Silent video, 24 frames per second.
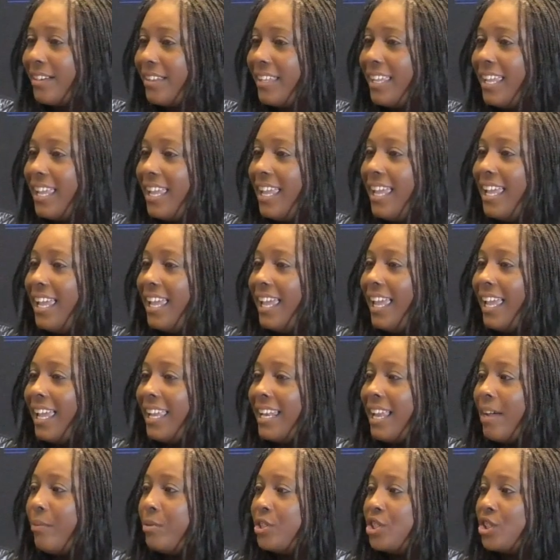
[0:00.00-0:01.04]
that
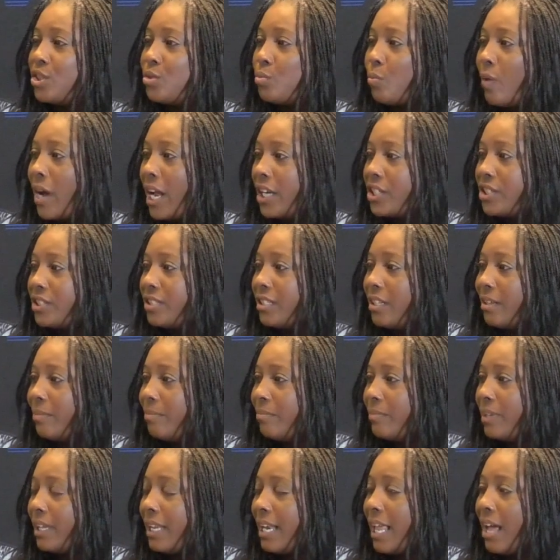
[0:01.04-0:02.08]
Queen Edward Smith
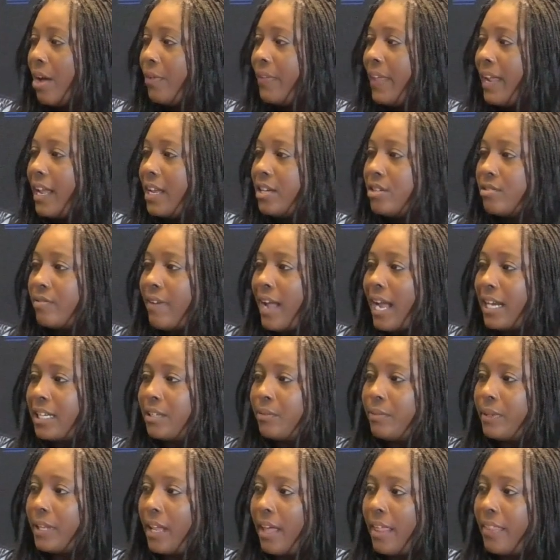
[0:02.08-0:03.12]
will join Blue
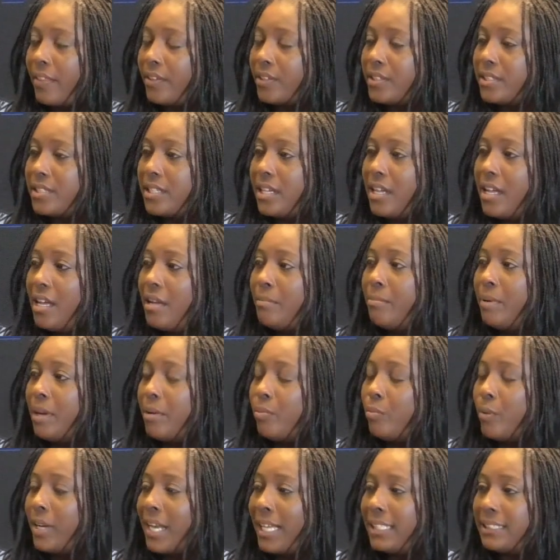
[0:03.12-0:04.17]
Bear Nation
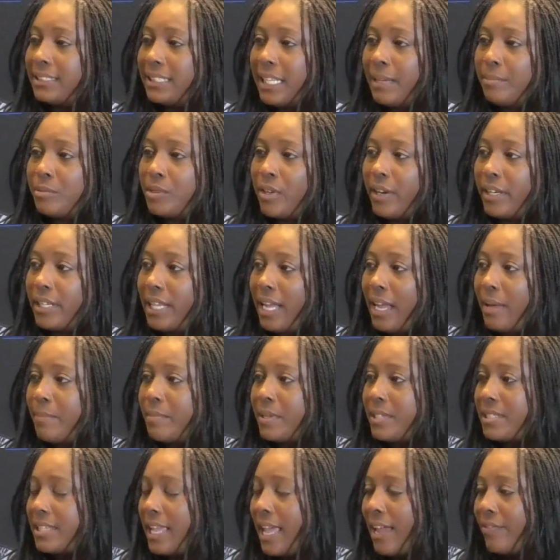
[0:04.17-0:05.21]
as the head
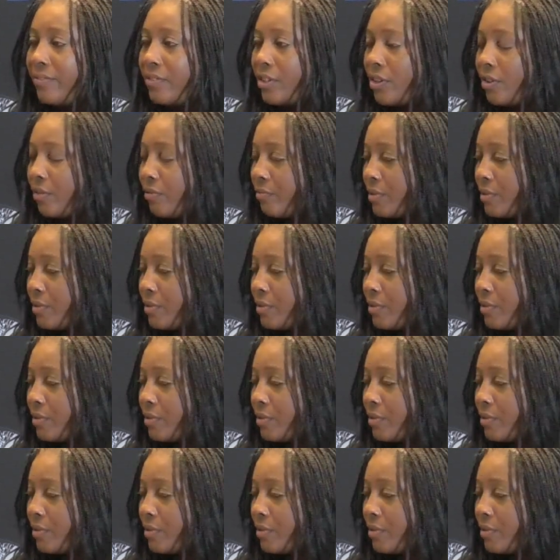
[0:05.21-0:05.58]
women's basketball